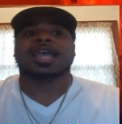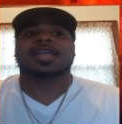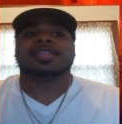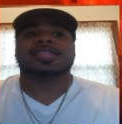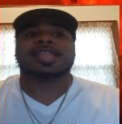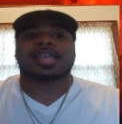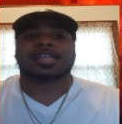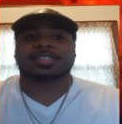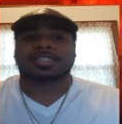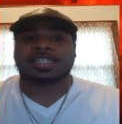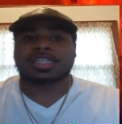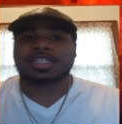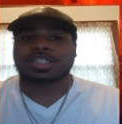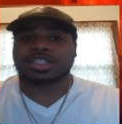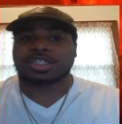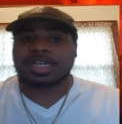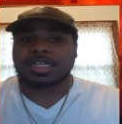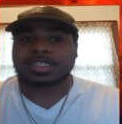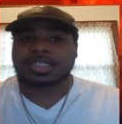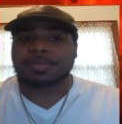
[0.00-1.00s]
that sits
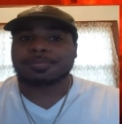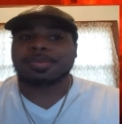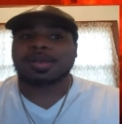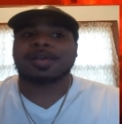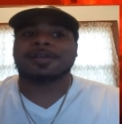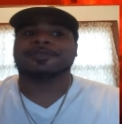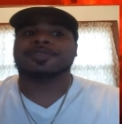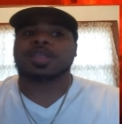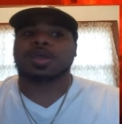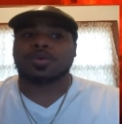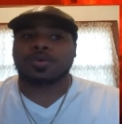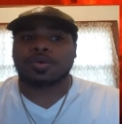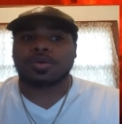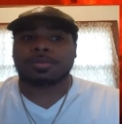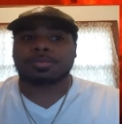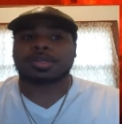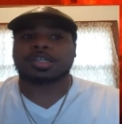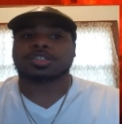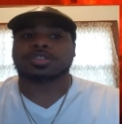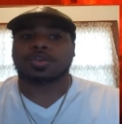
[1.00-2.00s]
just above the
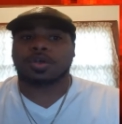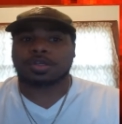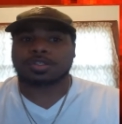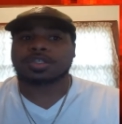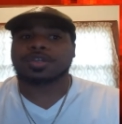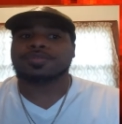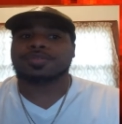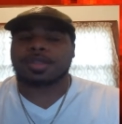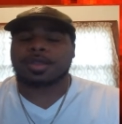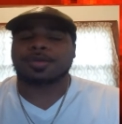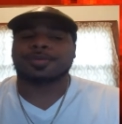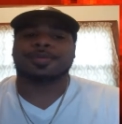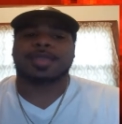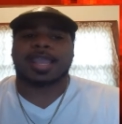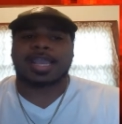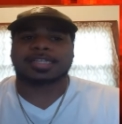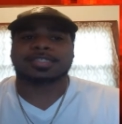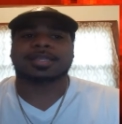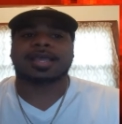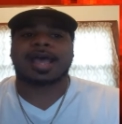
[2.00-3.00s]
orbits, also known
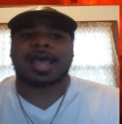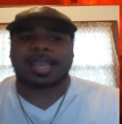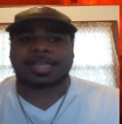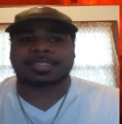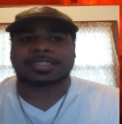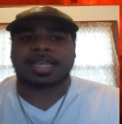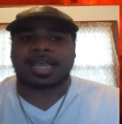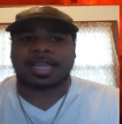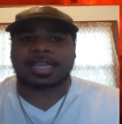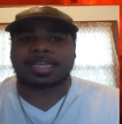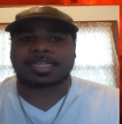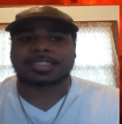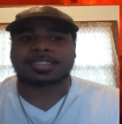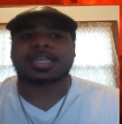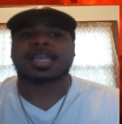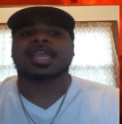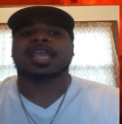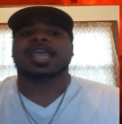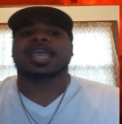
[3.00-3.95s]
as the eye sockets.